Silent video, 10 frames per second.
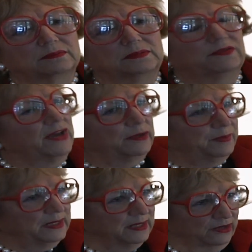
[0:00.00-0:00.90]

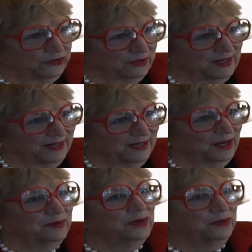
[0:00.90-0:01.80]
developing nation
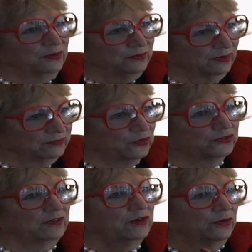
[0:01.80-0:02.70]
now. Of course,
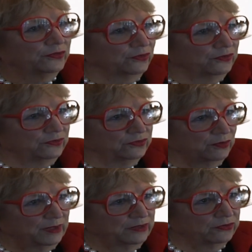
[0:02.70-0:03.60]
they've gone through so
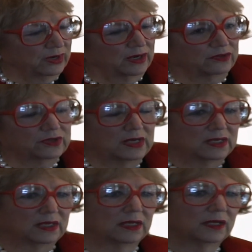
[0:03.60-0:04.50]
many trials,
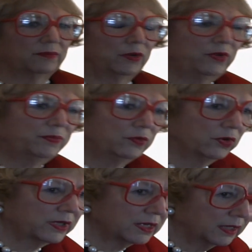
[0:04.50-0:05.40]
but we've been
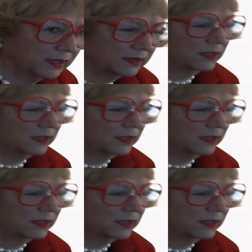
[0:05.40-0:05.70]
working at